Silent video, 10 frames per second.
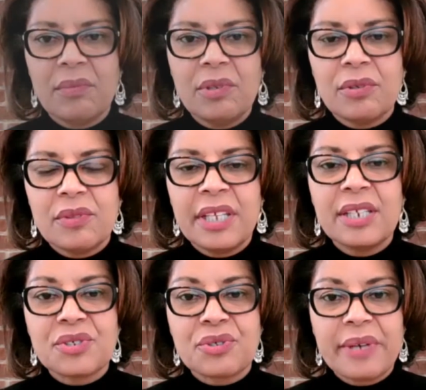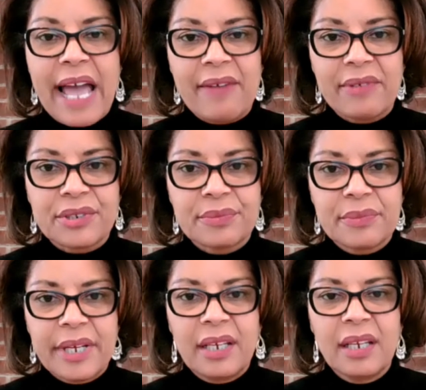industry average,
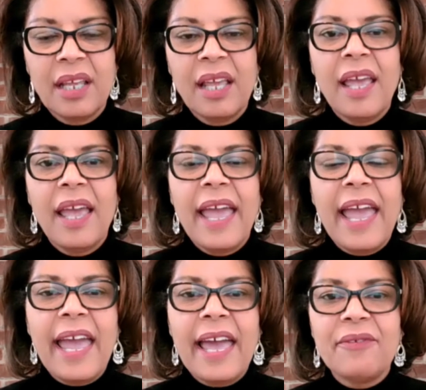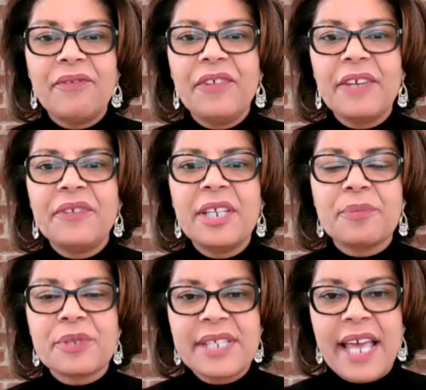right? And
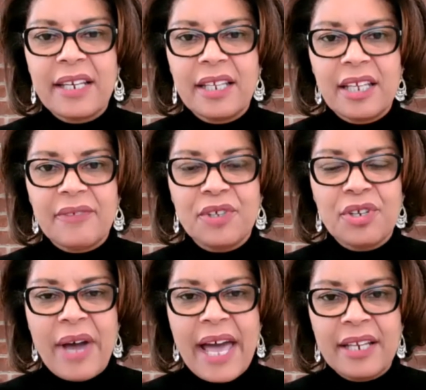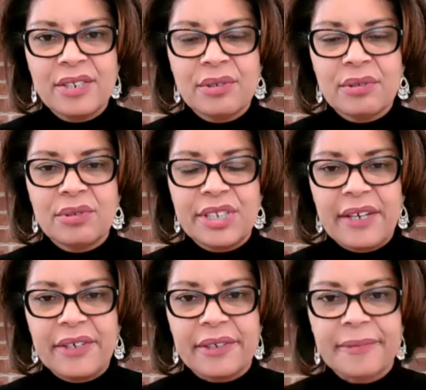15% if you know how to do
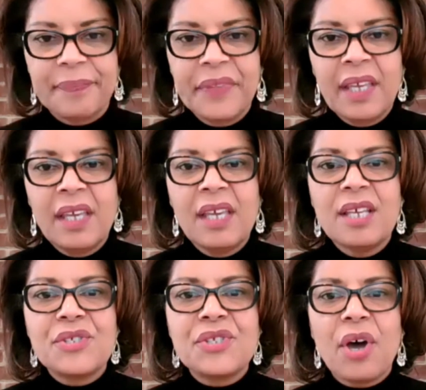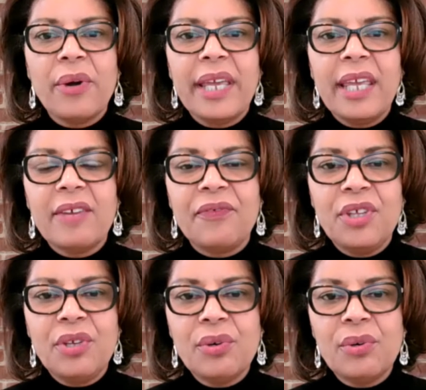gender. So if
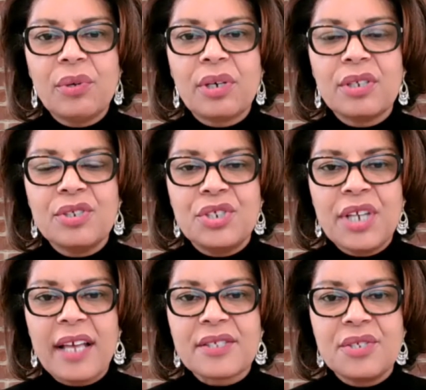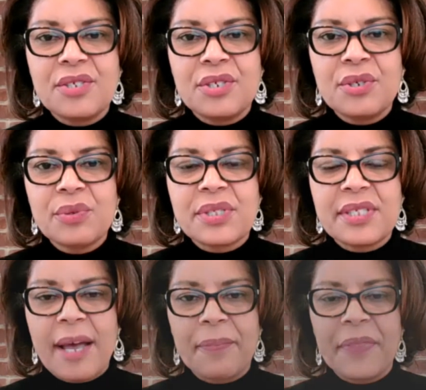you could just do
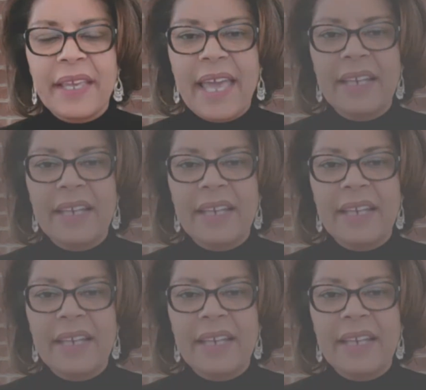something